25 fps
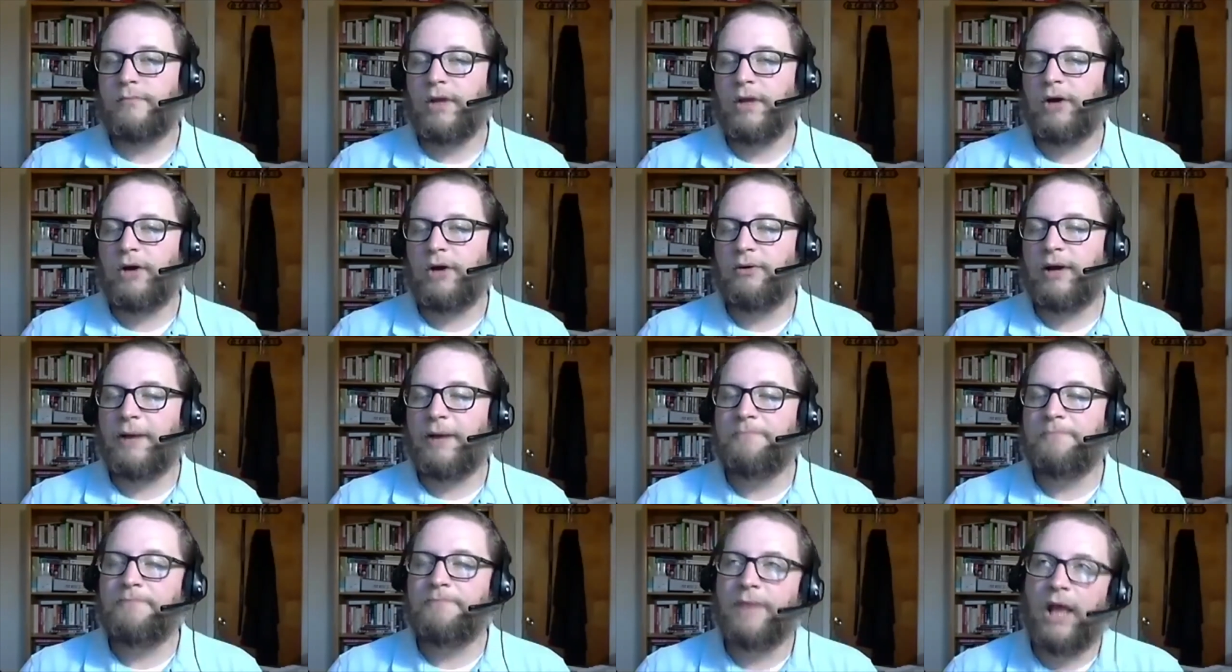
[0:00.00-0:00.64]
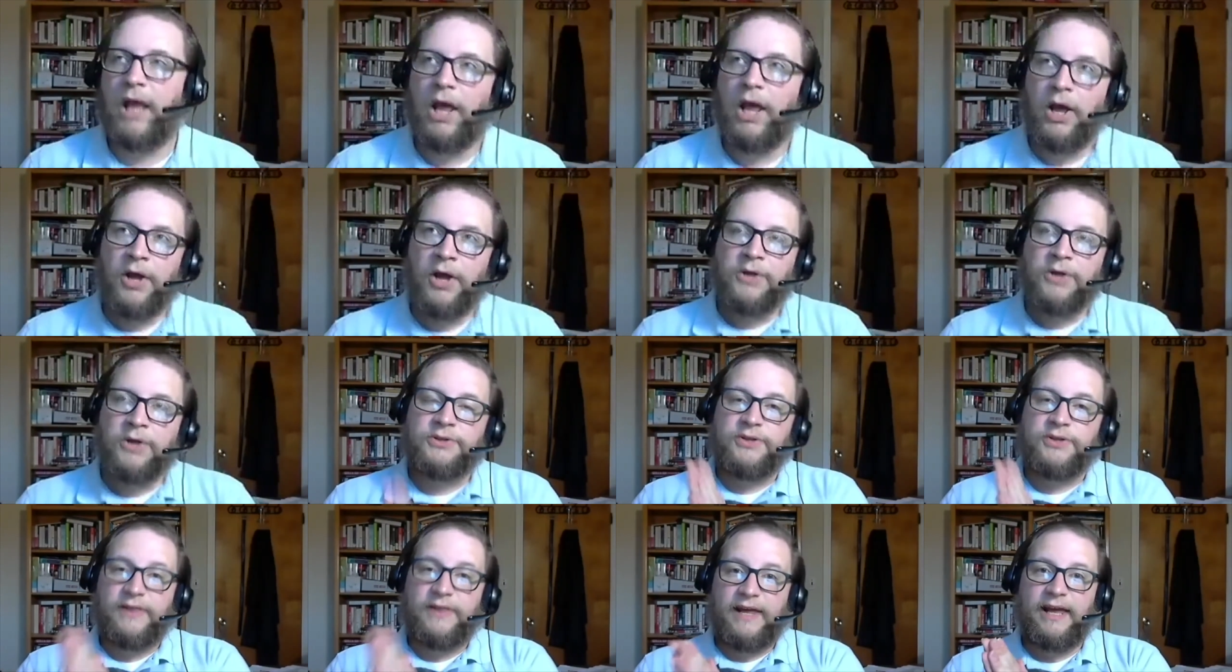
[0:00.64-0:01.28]
Okay?
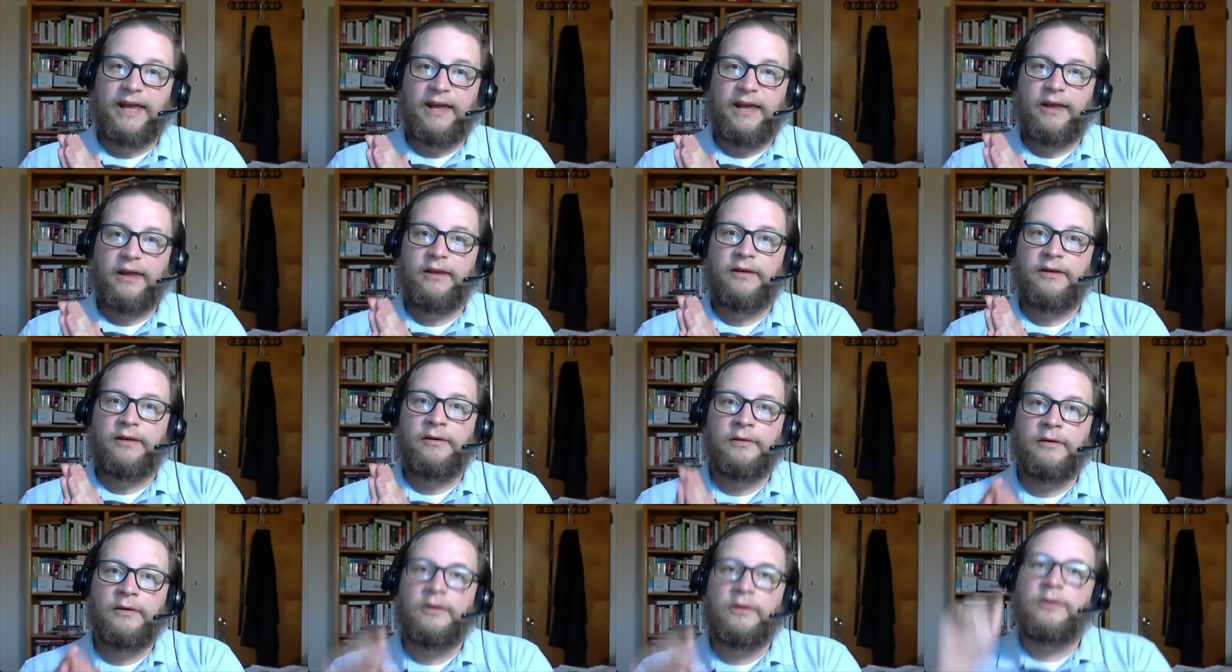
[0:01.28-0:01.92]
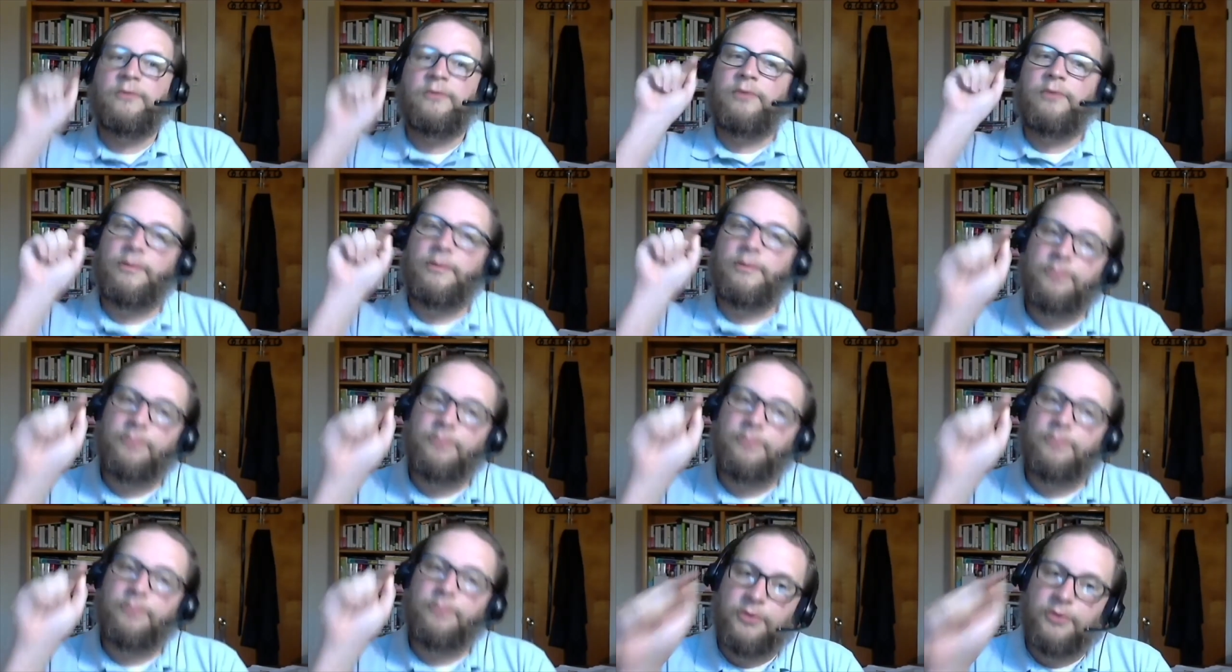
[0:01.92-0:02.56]
So then We
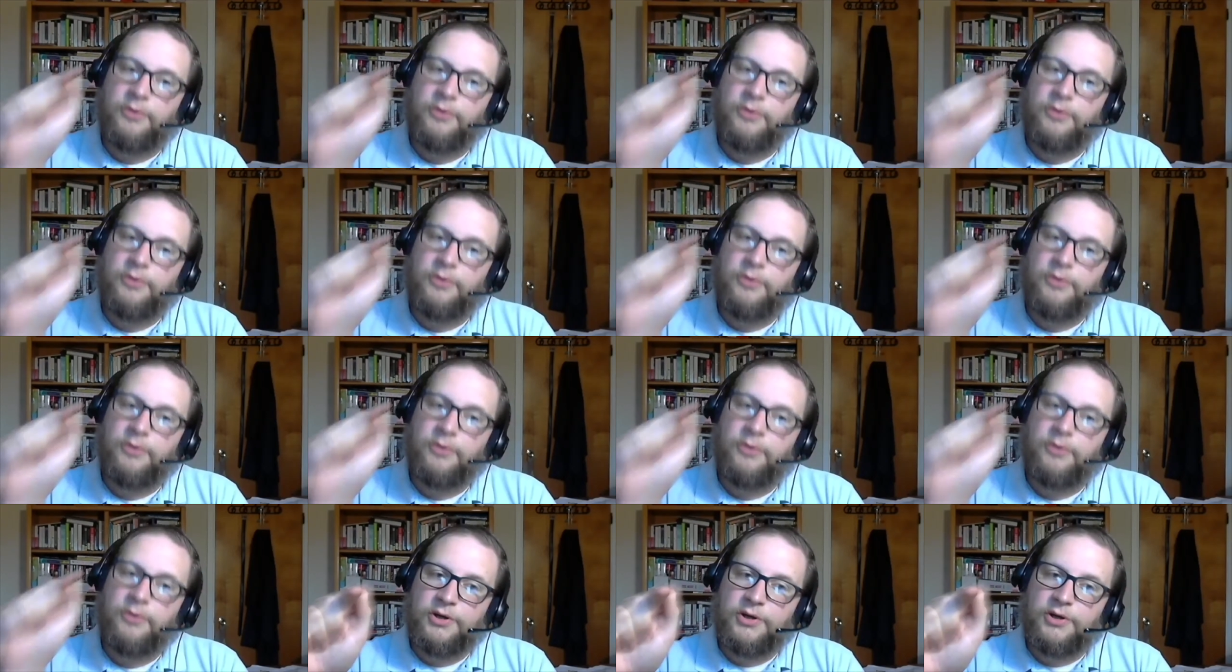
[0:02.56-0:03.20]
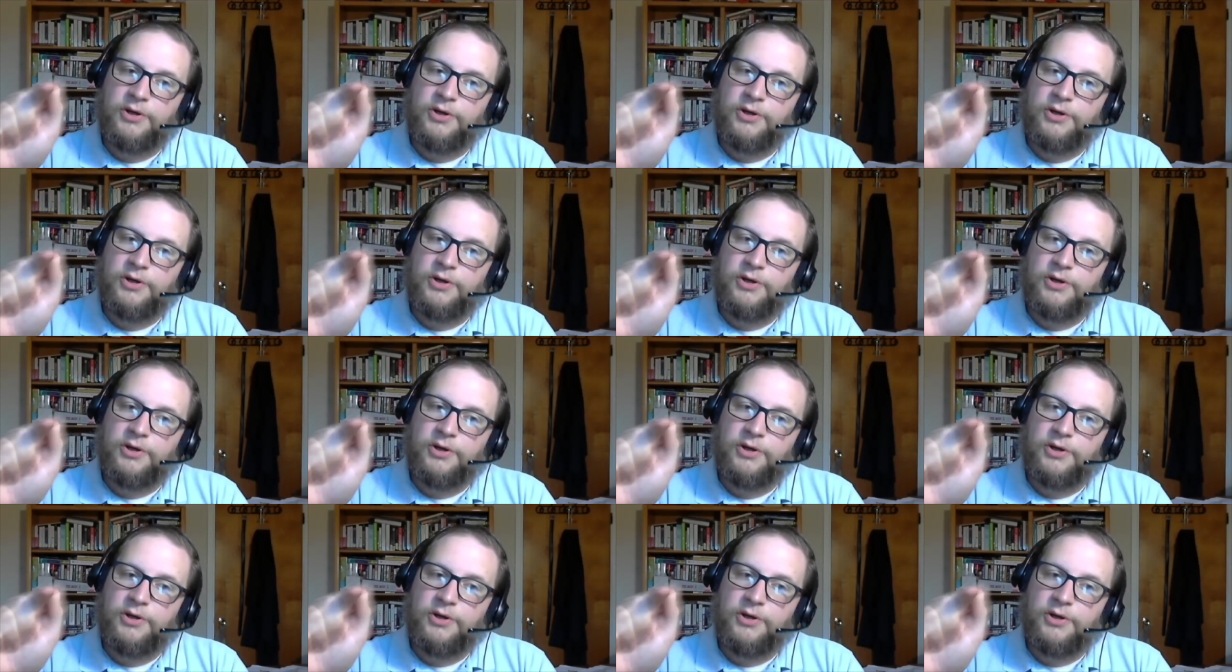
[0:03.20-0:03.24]
push play again,